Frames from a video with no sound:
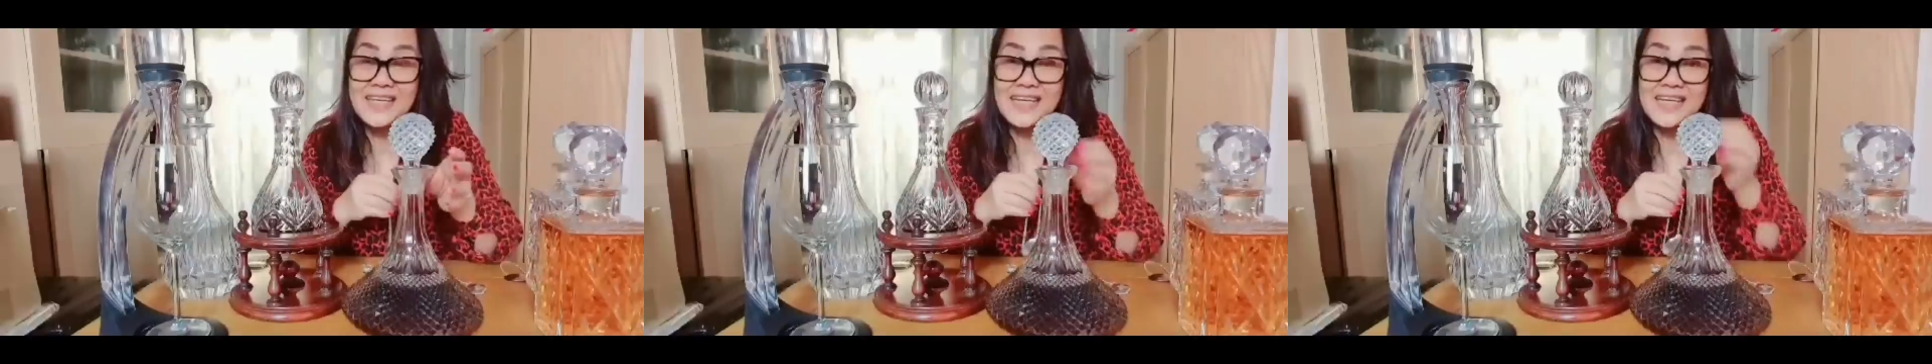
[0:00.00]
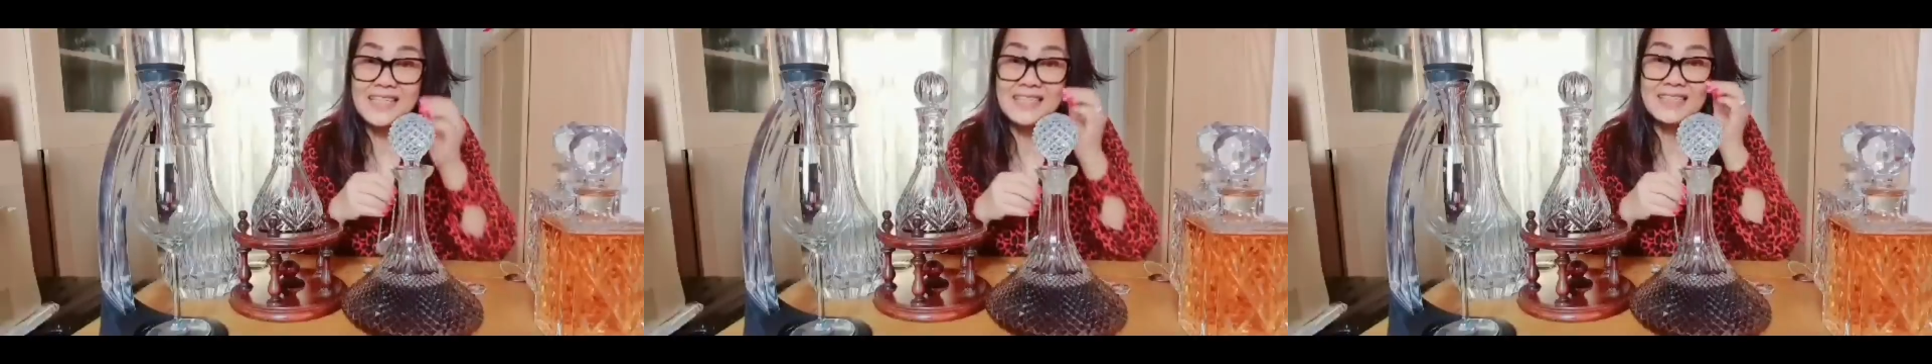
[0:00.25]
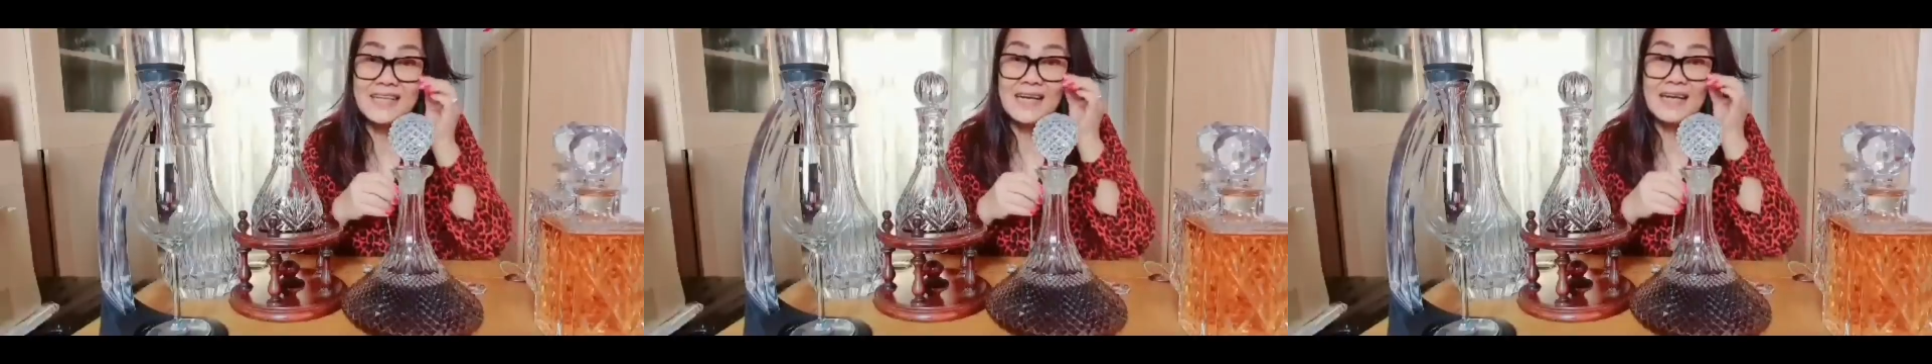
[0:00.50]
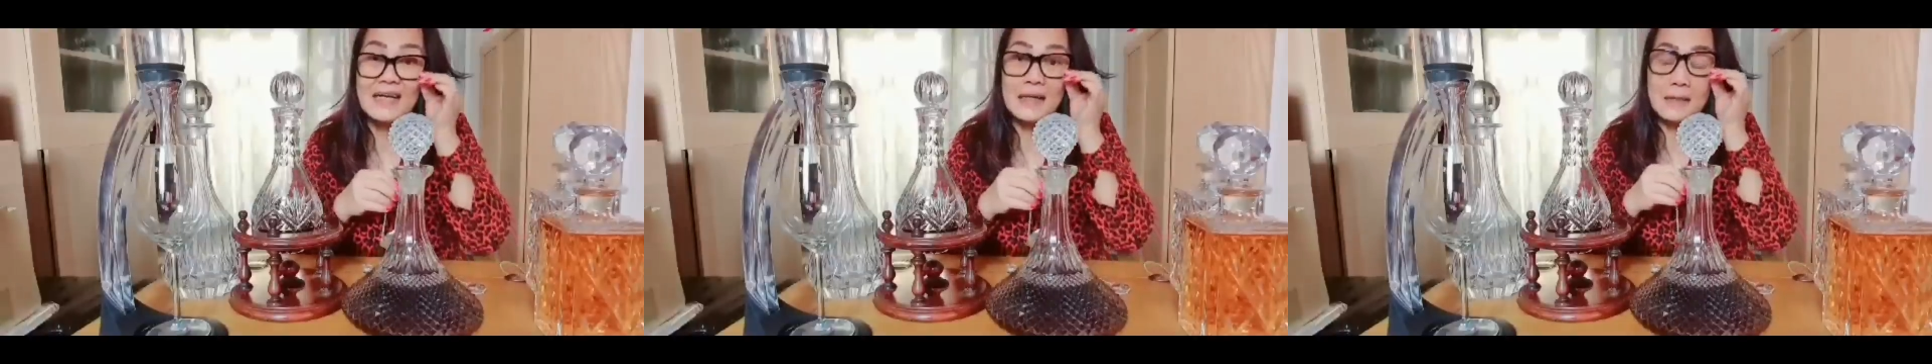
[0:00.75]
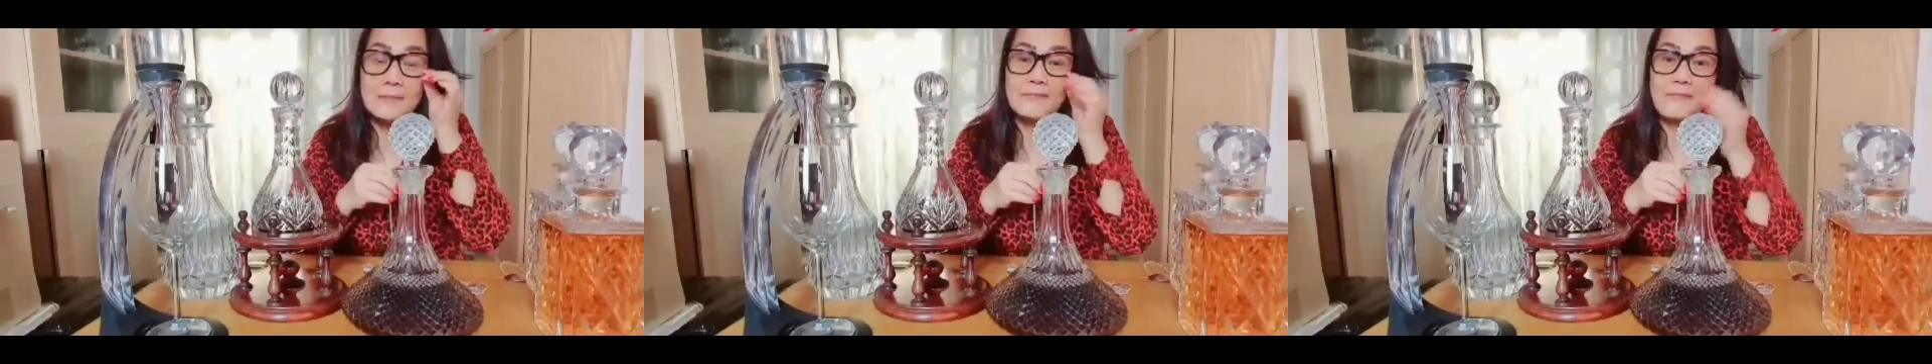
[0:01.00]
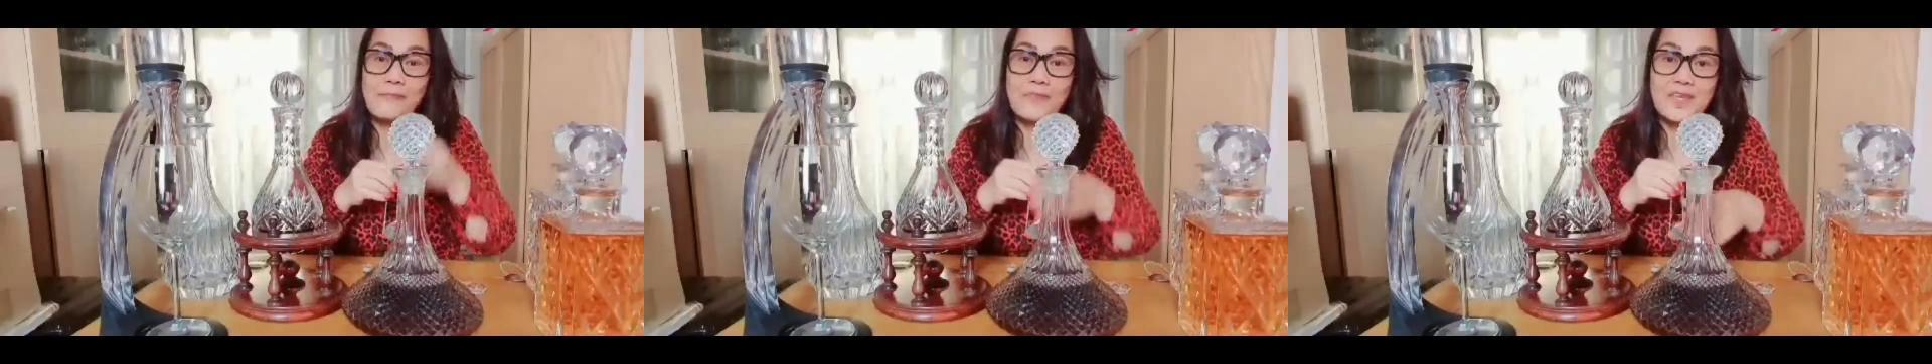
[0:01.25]
is uh,
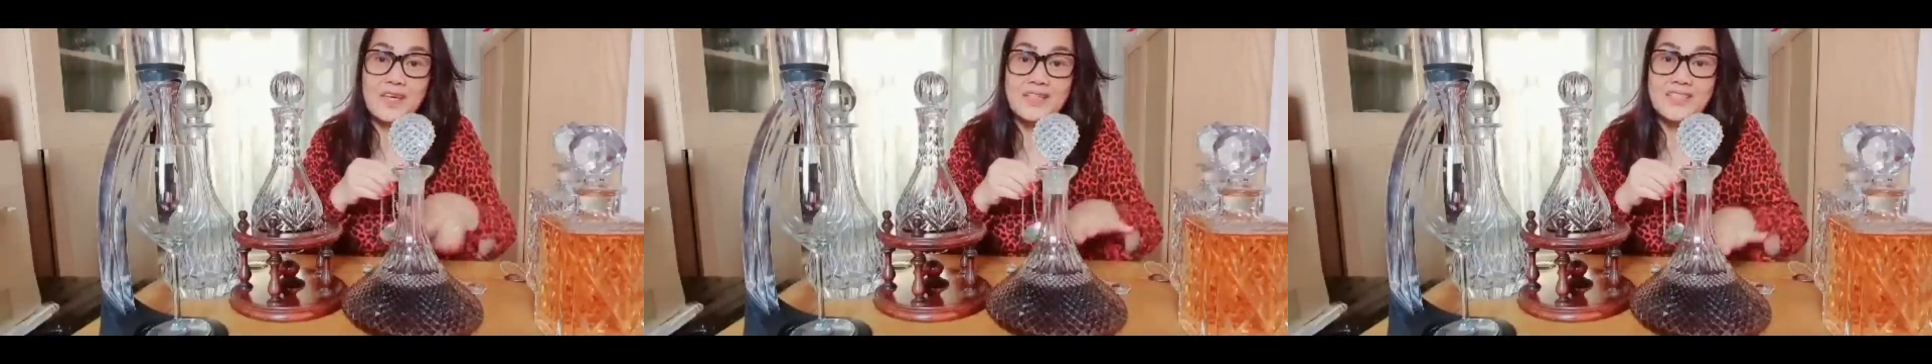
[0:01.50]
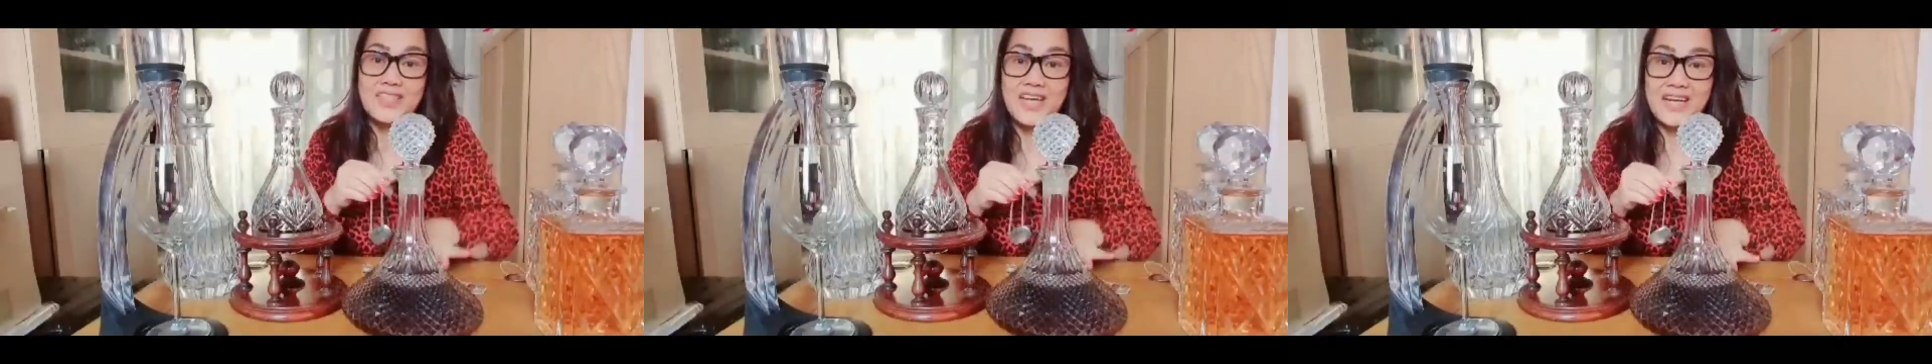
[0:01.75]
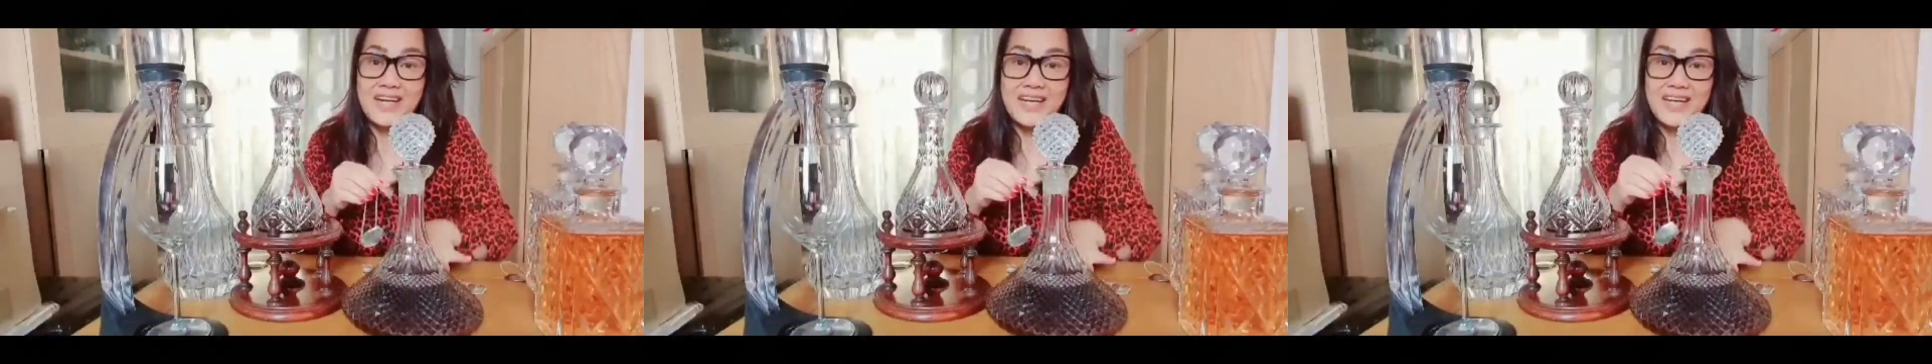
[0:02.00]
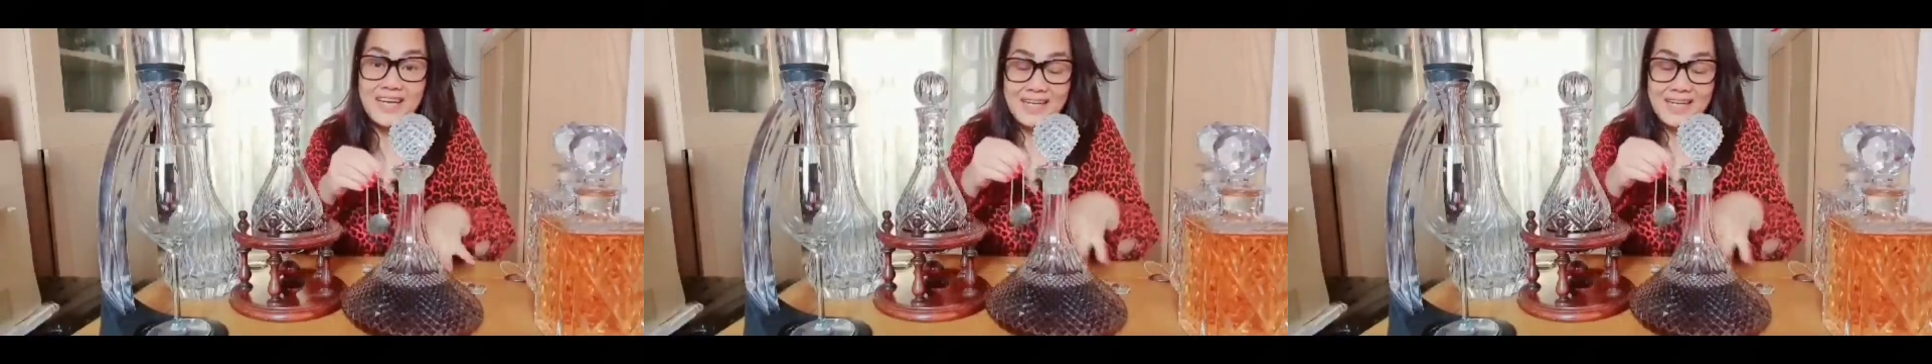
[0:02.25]
cherry.